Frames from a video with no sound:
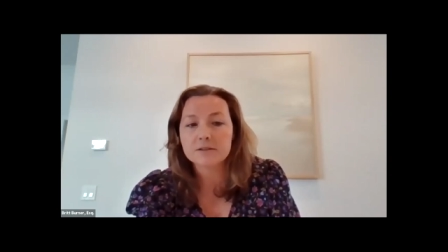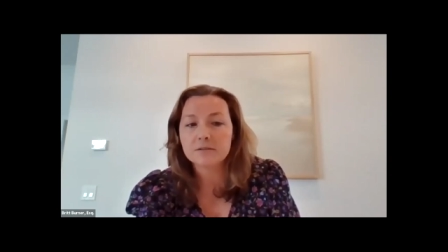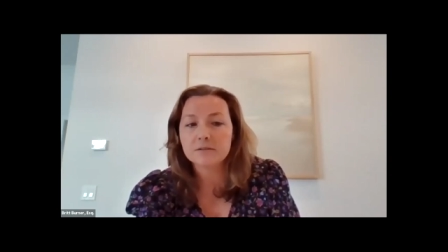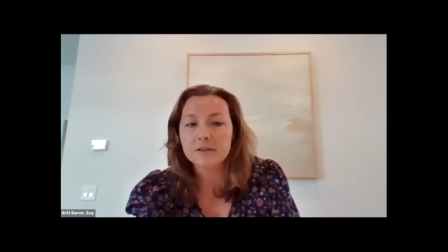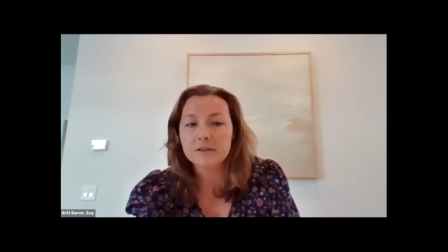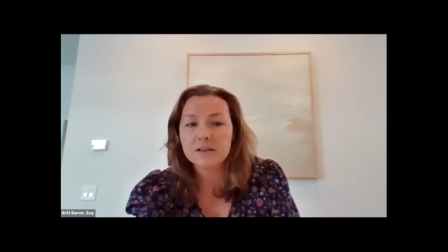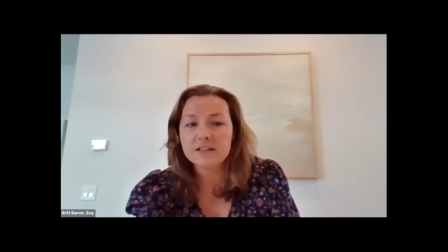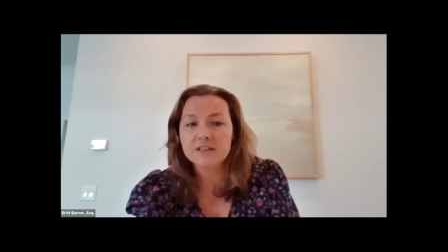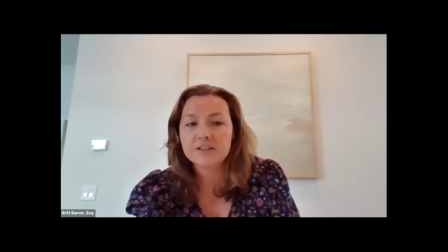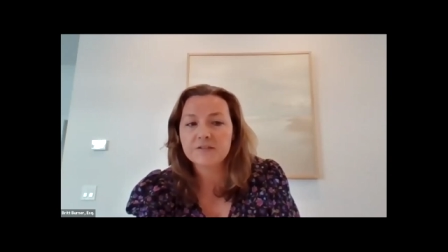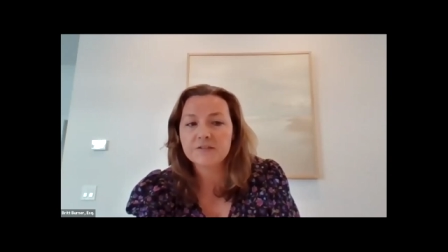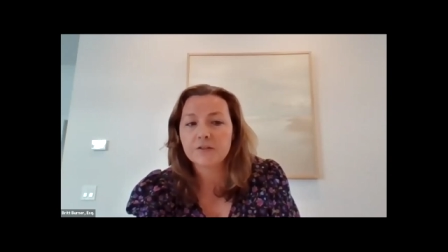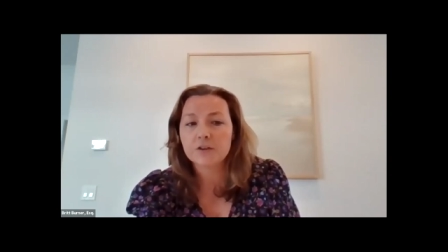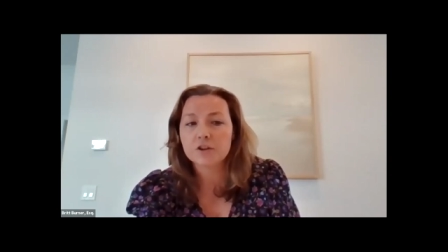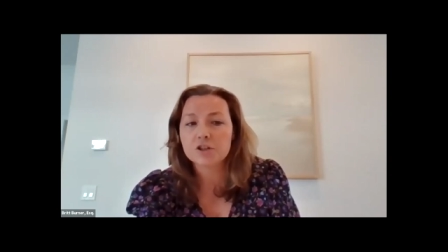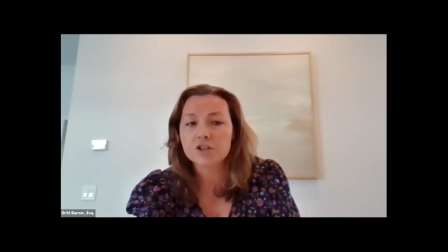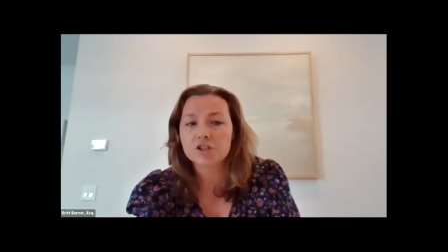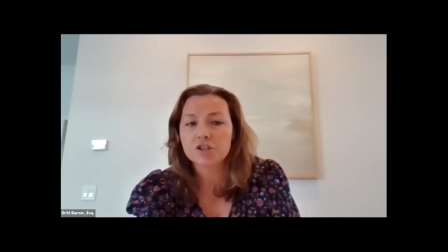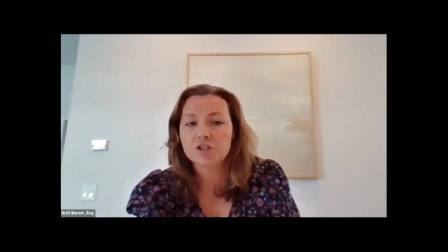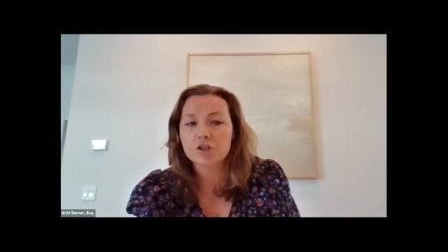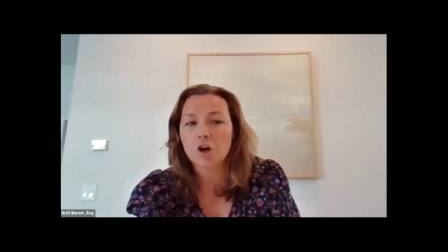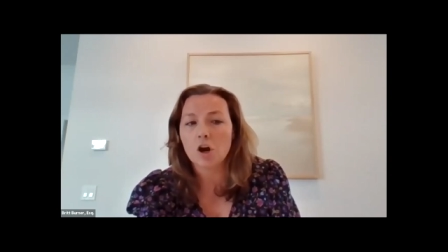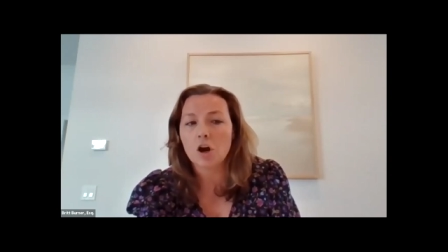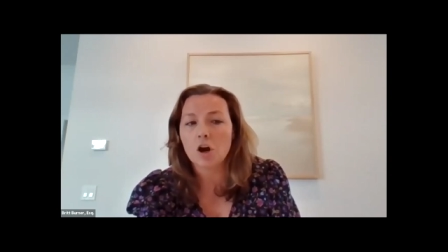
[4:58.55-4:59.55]
So let's
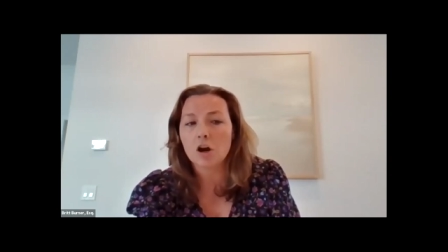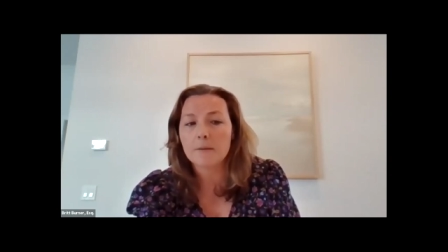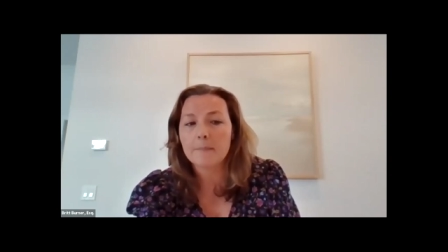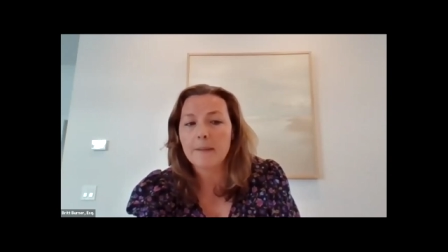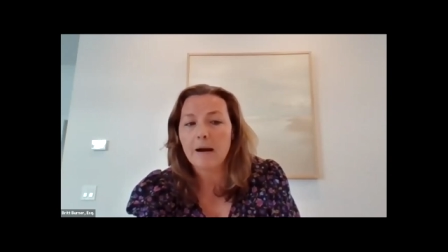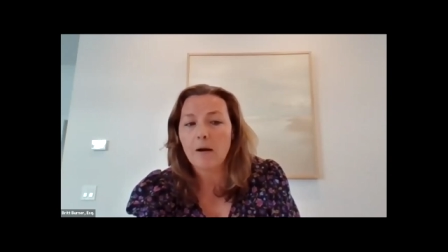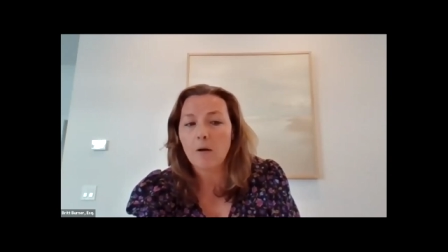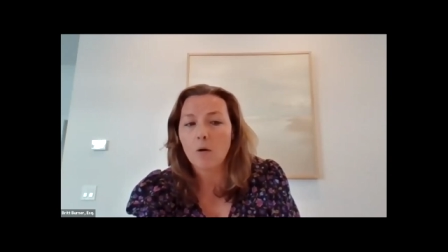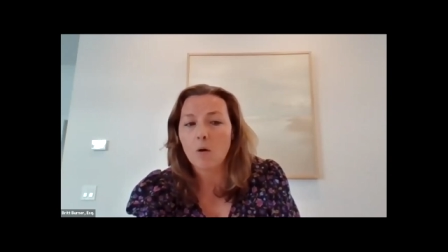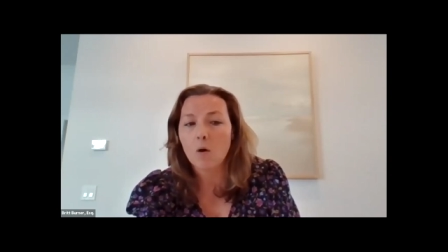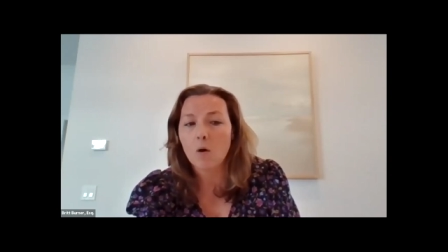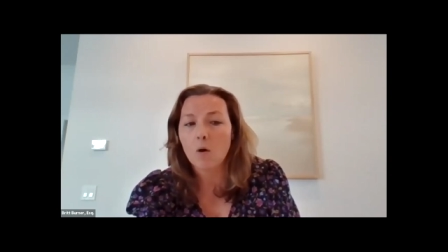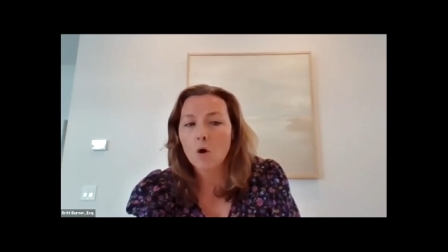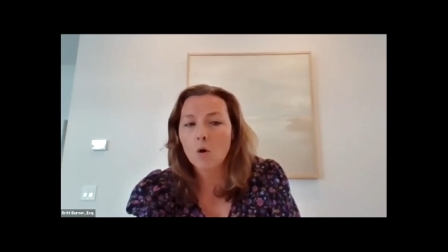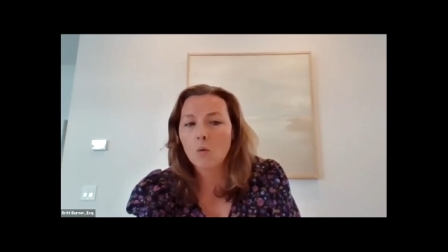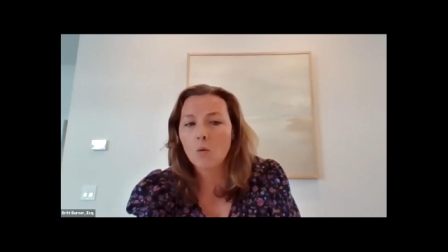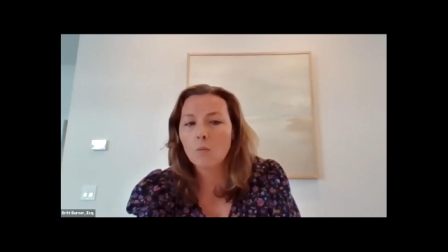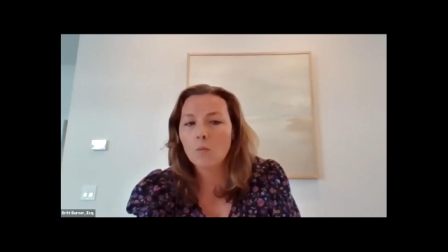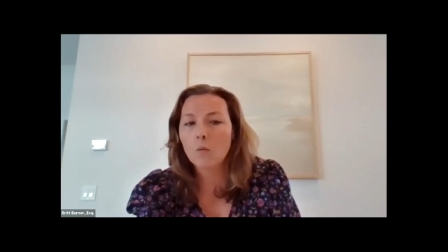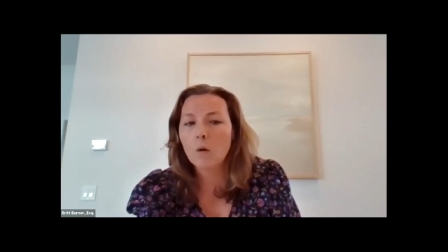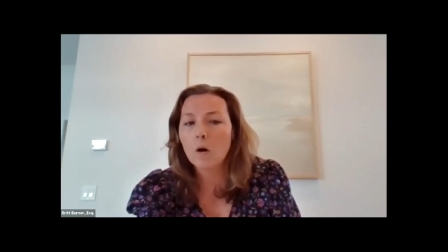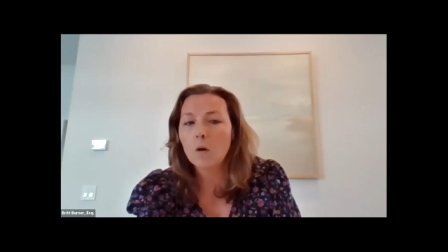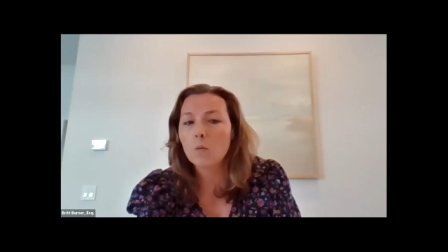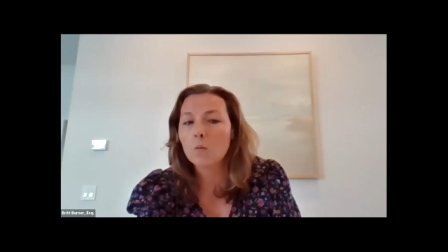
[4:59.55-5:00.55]
first talk about
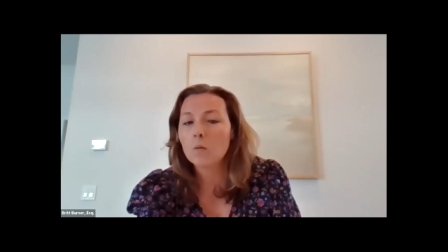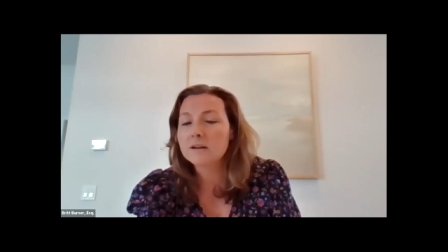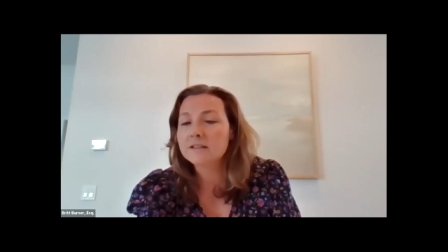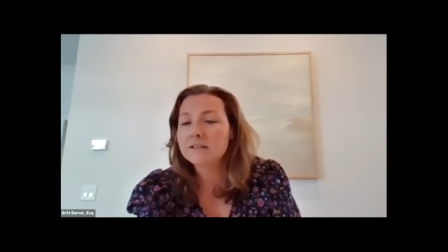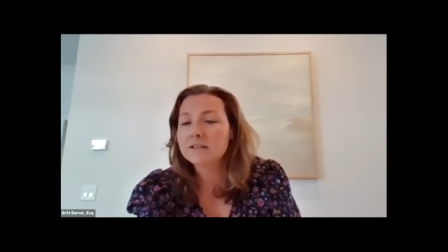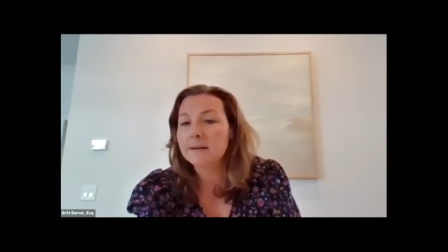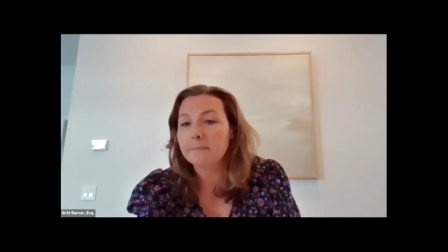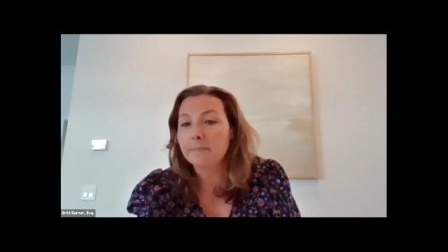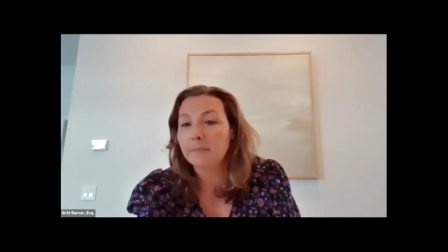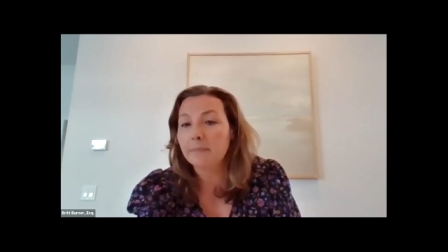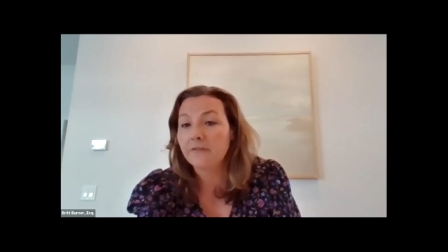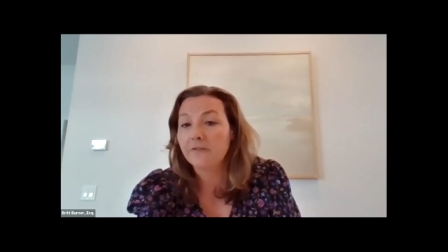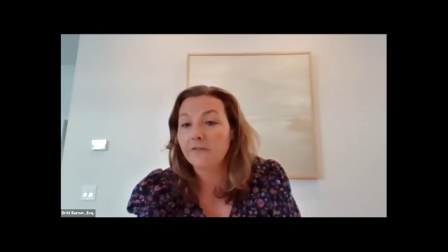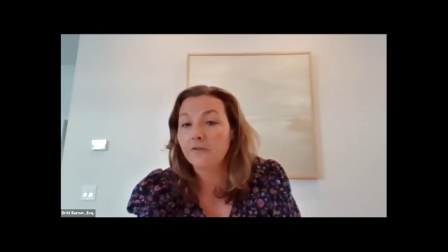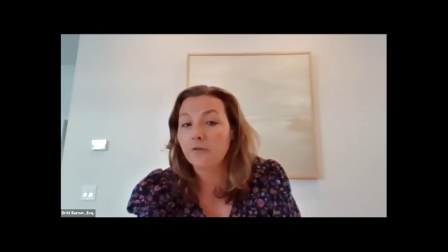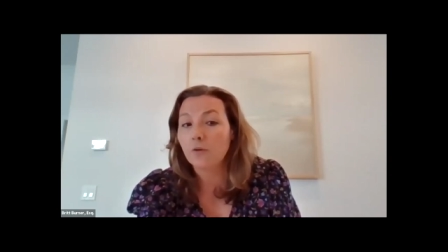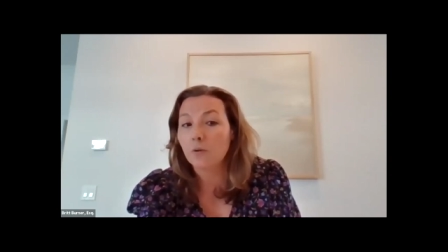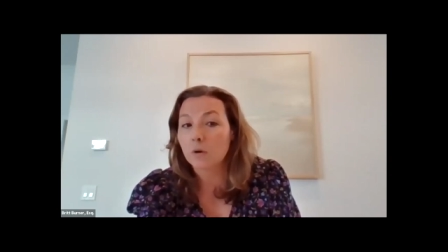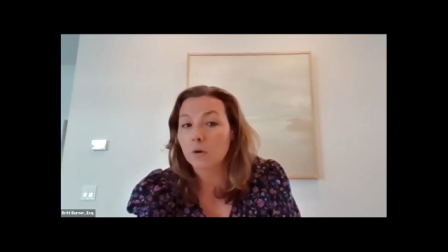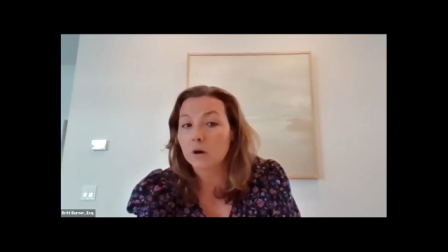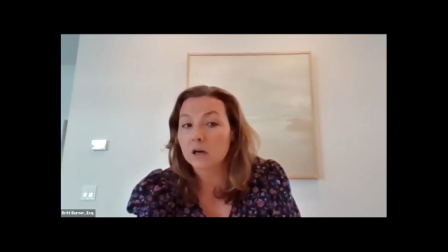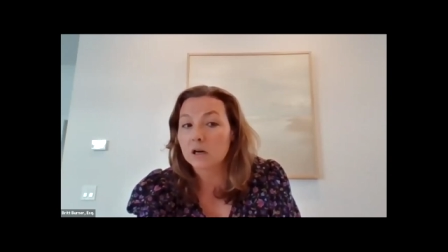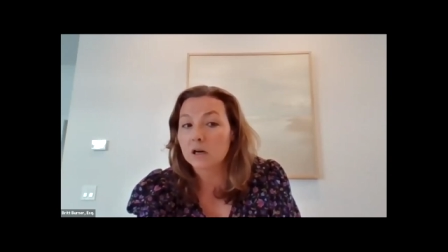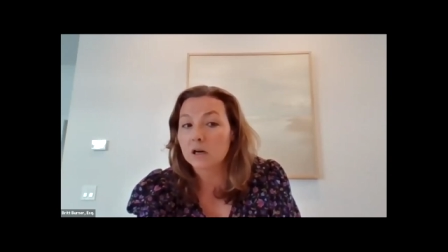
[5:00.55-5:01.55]
what was it
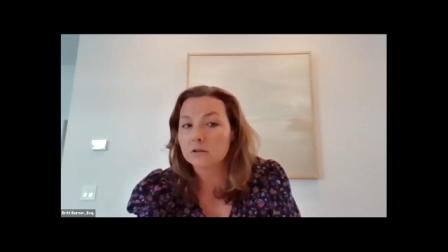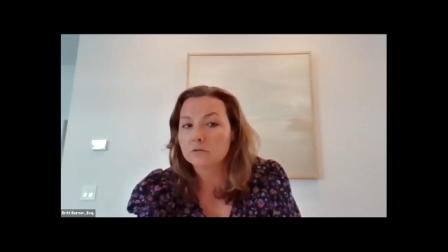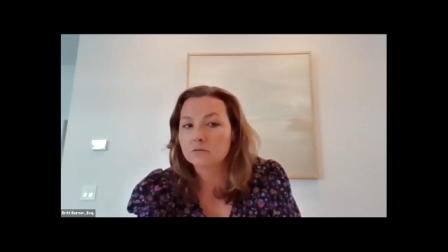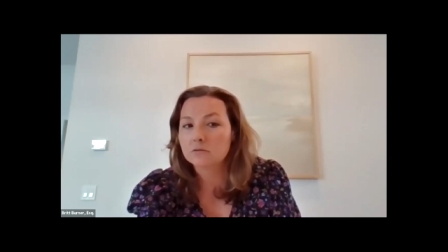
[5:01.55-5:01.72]
before.